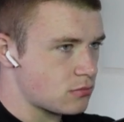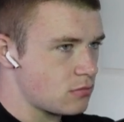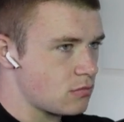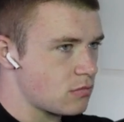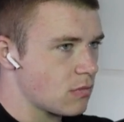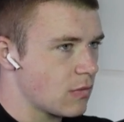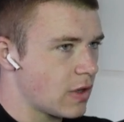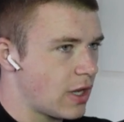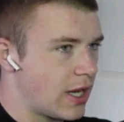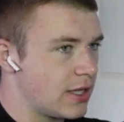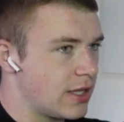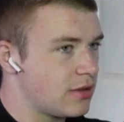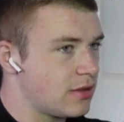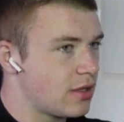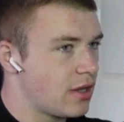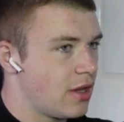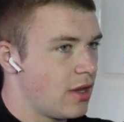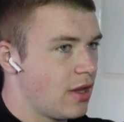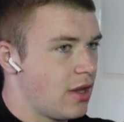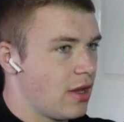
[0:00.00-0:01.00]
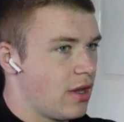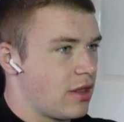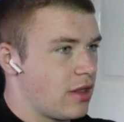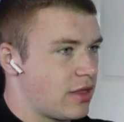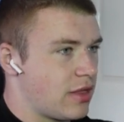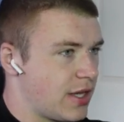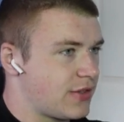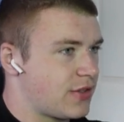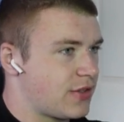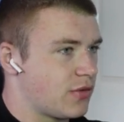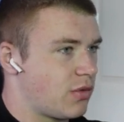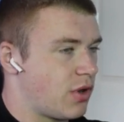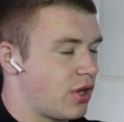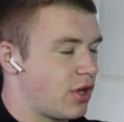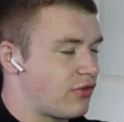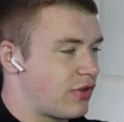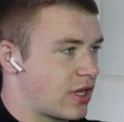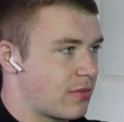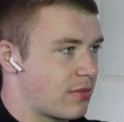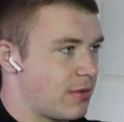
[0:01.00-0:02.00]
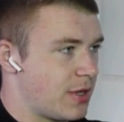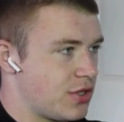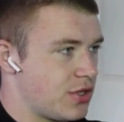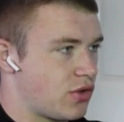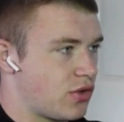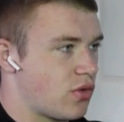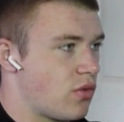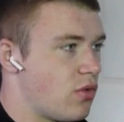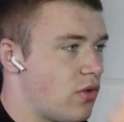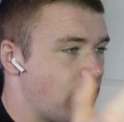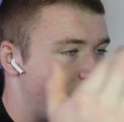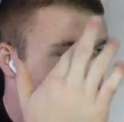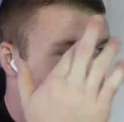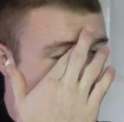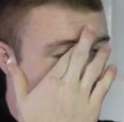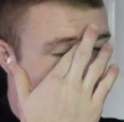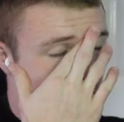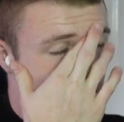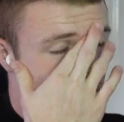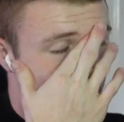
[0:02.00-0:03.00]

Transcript: And this is what I'd recommend you do if a movement